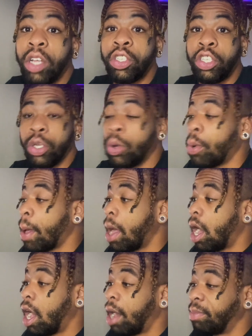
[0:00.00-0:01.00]
too.
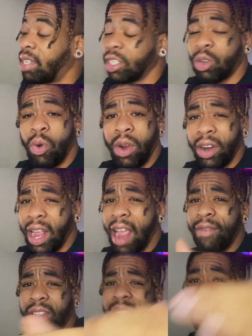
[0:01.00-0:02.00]
Discord,
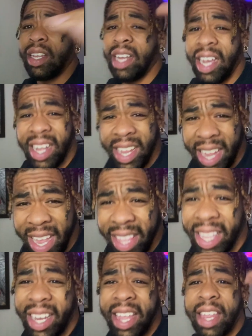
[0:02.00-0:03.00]
everything in
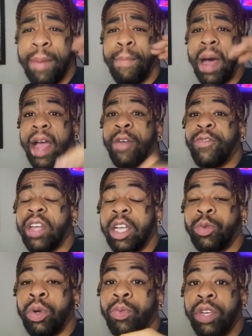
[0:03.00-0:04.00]
the link in bio. If you
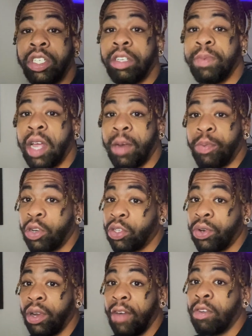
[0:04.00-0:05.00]
guys want to reach to me on a
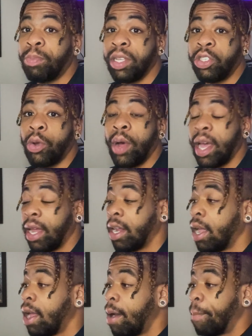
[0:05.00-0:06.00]
personal level, please go ahead.
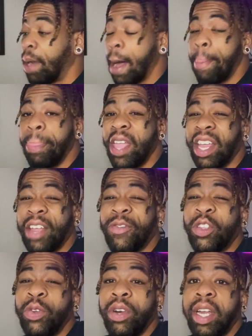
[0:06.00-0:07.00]
But thank you guys
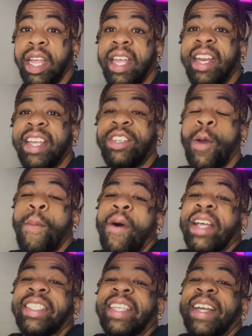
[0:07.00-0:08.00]
for tuning in. It's your
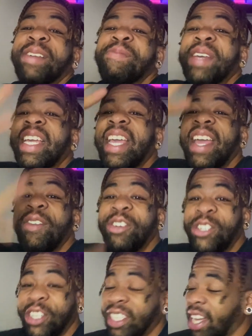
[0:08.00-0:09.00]
boy Side B,
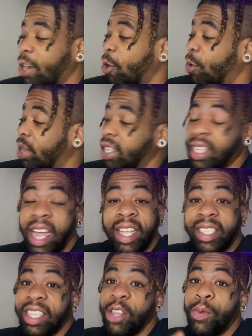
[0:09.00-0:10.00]
and just like always, I'll
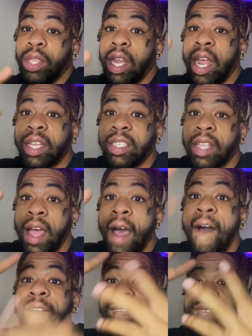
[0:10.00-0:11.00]
see you in the next
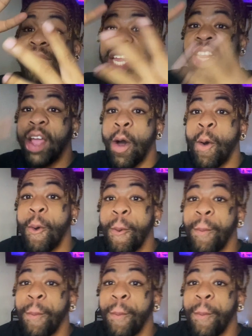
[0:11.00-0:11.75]
video.